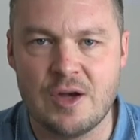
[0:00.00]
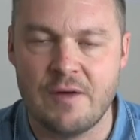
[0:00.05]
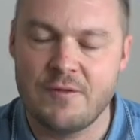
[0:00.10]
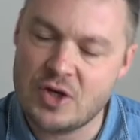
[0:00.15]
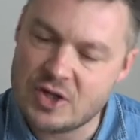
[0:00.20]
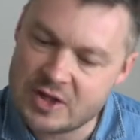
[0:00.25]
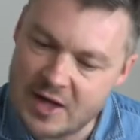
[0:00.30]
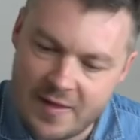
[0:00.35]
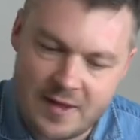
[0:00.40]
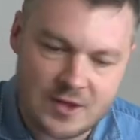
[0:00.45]
stuff.
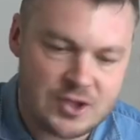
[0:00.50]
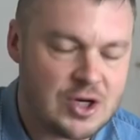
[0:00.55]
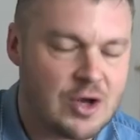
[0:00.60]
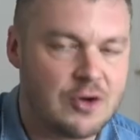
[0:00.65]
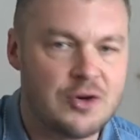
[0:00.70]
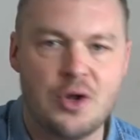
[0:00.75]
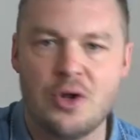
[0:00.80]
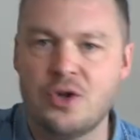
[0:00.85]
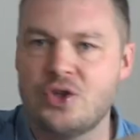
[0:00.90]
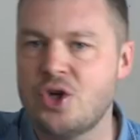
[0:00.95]
And just get the
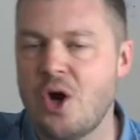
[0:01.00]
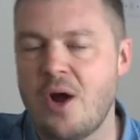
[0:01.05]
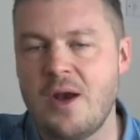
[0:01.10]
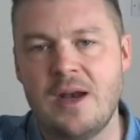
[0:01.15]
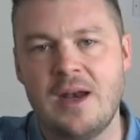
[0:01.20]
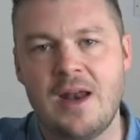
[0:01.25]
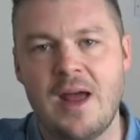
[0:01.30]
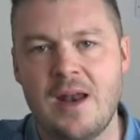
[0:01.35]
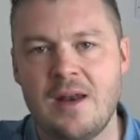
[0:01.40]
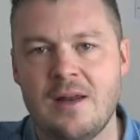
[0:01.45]
children all
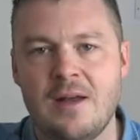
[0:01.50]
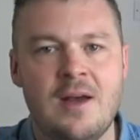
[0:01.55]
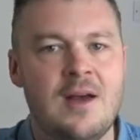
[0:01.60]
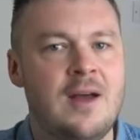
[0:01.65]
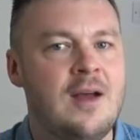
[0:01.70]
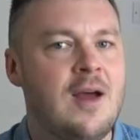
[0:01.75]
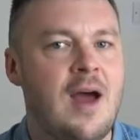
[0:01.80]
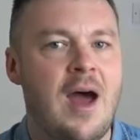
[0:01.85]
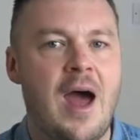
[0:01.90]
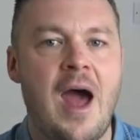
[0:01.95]
joining in.
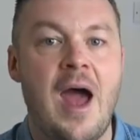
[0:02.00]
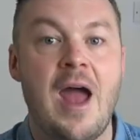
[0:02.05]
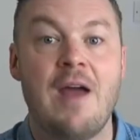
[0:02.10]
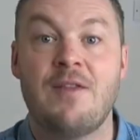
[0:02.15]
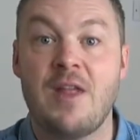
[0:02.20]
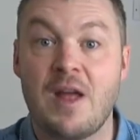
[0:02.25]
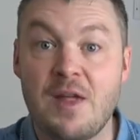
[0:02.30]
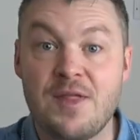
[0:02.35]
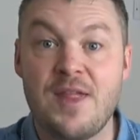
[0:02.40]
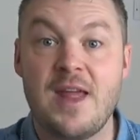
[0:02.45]
Uh,
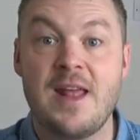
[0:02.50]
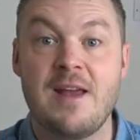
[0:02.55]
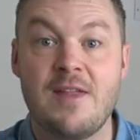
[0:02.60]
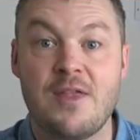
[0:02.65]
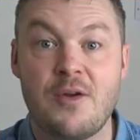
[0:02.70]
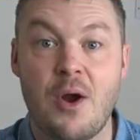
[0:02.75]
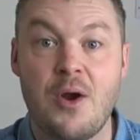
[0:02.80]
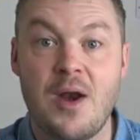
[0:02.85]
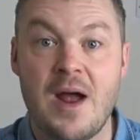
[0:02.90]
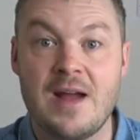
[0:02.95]
if they can think
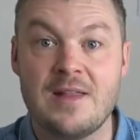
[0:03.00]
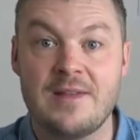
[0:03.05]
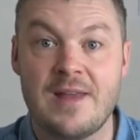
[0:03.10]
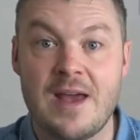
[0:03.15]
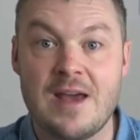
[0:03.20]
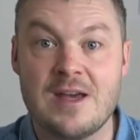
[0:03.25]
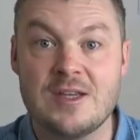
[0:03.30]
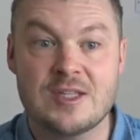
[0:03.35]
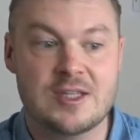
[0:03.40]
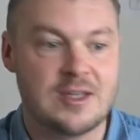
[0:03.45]
of their own
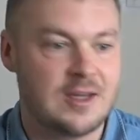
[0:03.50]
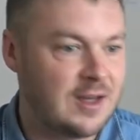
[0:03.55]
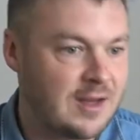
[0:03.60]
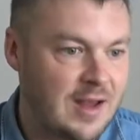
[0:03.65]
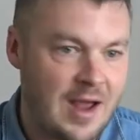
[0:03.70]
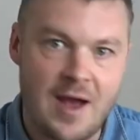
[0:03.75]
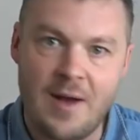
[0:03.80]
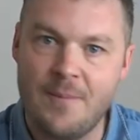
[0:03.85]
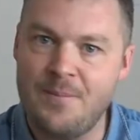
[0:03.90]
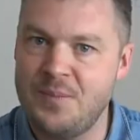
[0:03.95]
ideas and
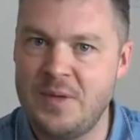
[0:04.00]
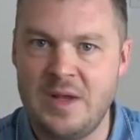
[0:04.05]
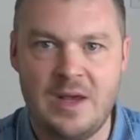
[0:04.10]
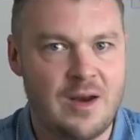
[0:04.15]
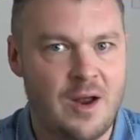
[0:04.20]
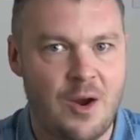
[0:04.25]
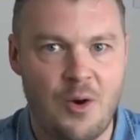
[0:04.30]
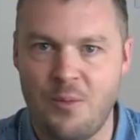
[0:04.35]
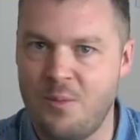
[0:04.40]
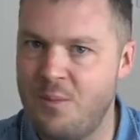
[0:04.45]
get, you
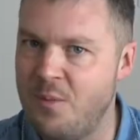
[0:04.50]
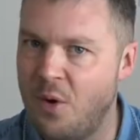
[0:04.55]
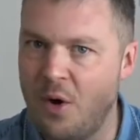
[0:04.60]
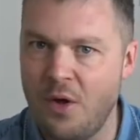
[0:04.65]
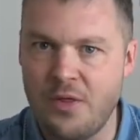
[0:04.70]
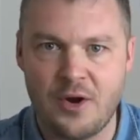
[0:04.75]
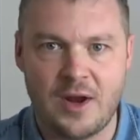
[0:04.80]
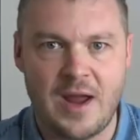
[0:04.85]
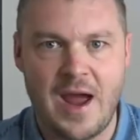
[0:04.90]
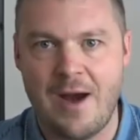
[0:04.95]
know,
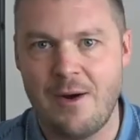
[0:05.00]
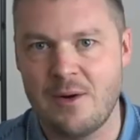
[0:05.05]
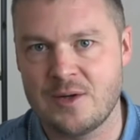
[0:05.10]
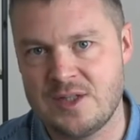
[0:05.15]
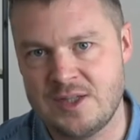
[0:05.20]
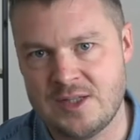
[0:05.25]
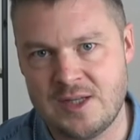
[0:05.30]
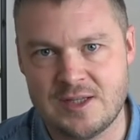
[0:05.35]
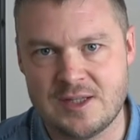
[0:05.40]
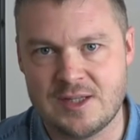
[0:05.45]
other
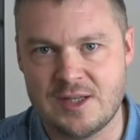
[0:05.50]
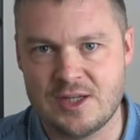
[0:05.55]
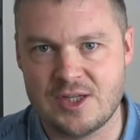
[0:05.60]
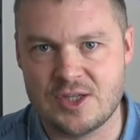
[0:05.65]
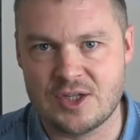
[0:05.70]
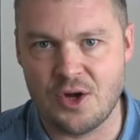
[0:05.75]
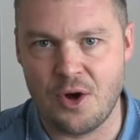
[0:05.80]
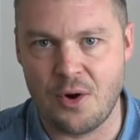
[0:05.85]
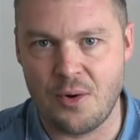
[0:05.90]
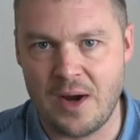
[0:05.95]
characters into the
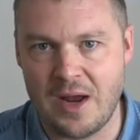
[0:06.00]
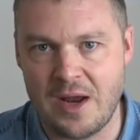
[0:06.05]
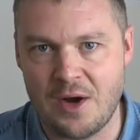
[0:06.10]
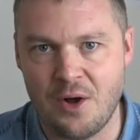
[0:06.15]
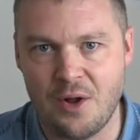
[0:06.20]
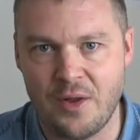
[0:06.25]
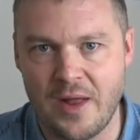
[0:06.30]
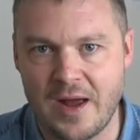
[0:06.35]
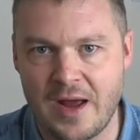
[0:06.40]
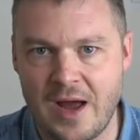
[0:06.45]
story and
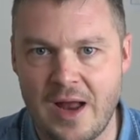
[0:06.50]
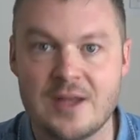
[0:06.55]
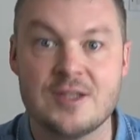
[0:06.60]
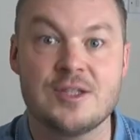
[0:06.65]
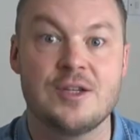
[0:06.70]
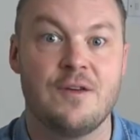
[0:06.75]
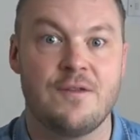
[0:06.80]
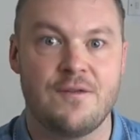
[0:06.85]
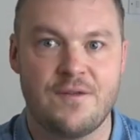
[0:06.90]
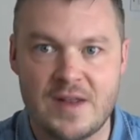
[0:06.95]
all that kind of
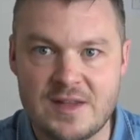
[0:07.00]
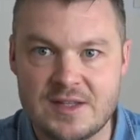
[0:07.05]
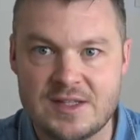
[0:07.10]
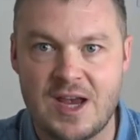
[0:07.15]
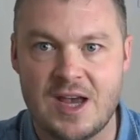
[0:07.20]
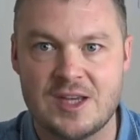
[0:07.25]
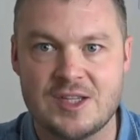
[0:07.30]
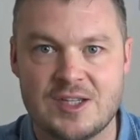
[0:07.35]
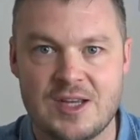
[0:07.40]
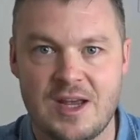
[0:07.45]
stuff,
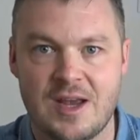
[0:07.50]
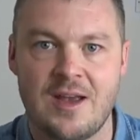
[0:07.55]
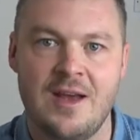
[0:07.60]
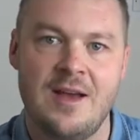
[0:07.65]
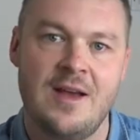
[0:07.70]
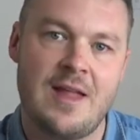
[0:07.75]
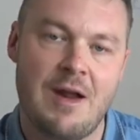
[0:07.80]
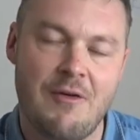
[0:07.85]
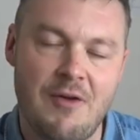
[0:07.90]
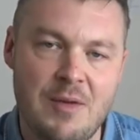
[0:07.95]
fantastic.
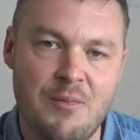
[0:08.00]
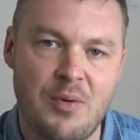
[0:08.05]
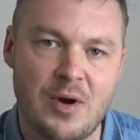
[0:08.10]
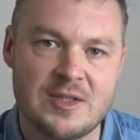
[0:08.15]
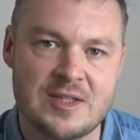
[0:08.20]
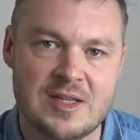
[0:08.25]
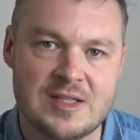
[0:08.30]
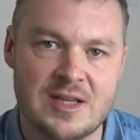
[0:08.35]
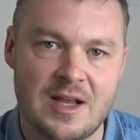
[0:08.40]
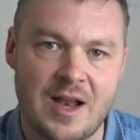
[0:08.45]
That really
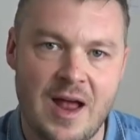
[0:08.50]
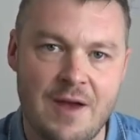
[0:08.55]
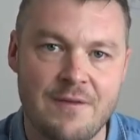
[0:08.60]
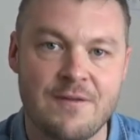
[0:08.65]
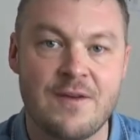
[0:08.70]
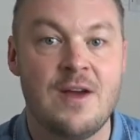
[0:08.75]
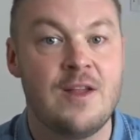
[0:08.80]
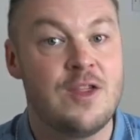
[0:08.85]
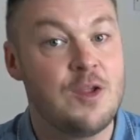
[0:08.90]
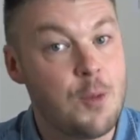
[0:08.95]
brings it to
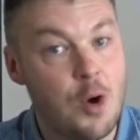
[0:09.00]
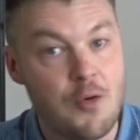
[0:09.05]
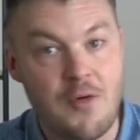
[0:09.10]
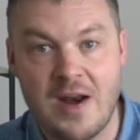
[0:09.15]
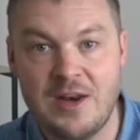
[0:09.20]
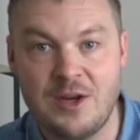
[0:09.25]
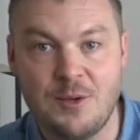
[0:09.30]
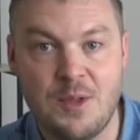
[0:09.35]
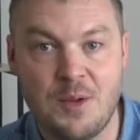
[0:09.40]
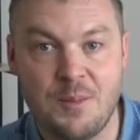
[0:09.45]
life. The more
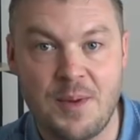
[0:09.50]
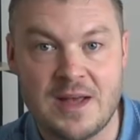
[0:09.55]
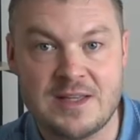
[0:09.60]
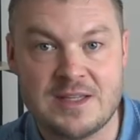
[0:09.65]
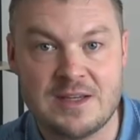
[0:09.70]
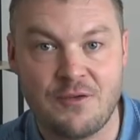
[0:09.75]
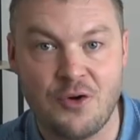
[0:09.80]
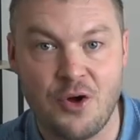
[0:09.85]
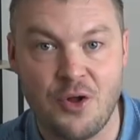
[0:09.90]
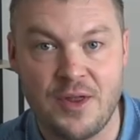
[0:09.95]
random, the
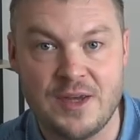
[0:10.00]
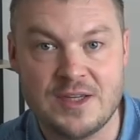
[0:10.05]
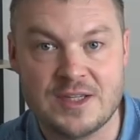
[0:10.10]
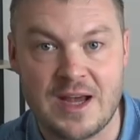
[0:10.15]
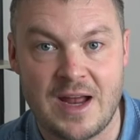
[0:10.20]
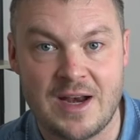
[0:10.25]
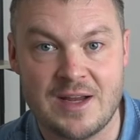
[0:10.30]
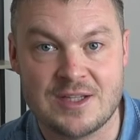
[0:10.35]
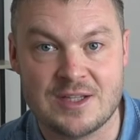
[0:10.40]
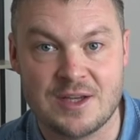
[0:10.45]
better for all these
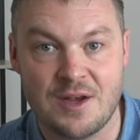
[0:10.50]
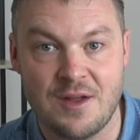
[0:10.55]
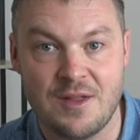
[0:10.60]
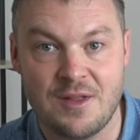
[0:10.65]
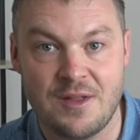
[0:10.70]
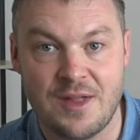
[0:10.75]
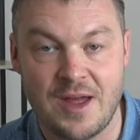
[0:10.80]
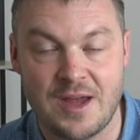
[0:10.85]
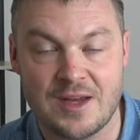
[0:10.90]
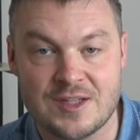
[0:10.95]
kind of
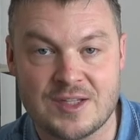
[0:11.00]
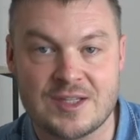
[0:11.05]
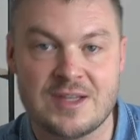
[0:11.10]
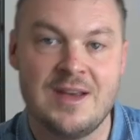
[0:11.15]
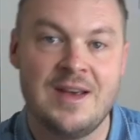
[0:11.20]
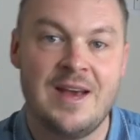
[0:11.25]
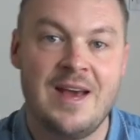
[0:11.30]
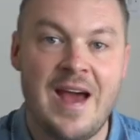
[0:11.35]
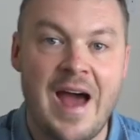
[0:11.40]
stuff, things.